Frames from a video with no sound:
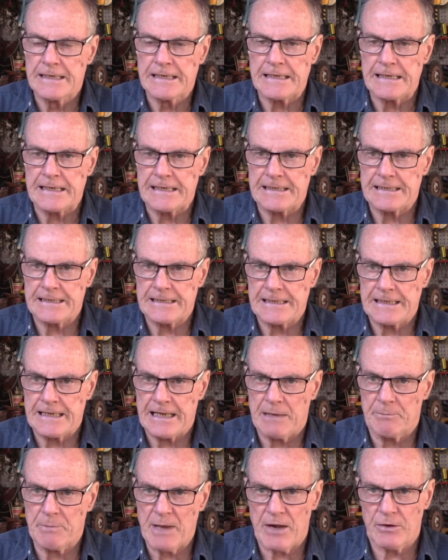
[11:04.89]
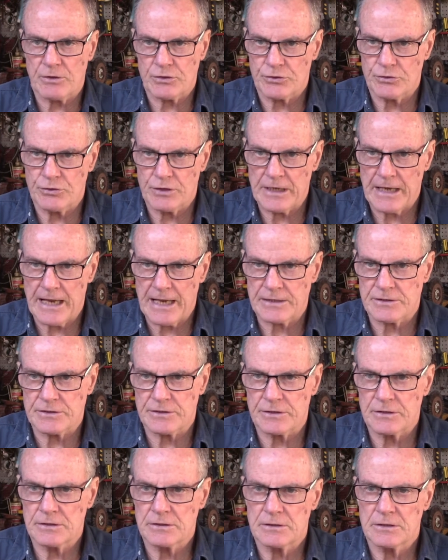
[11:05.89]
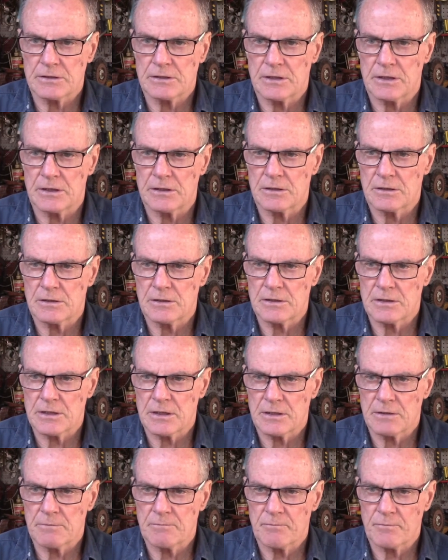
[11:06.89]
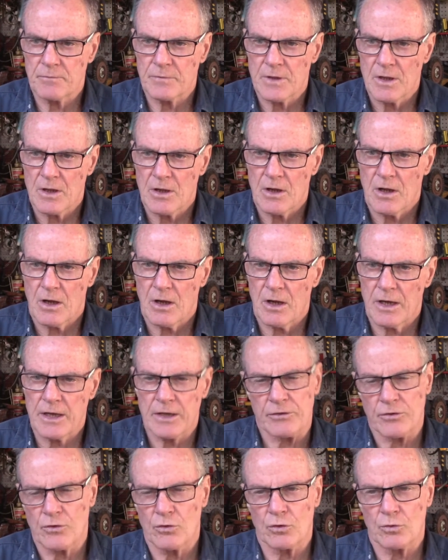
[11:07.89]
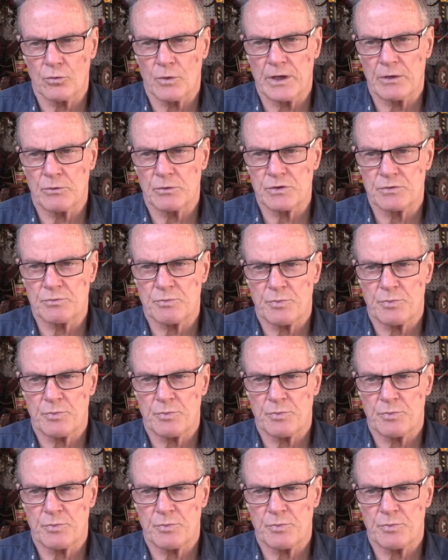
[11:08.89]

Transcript: in a parachuting accident, and I had thought when it was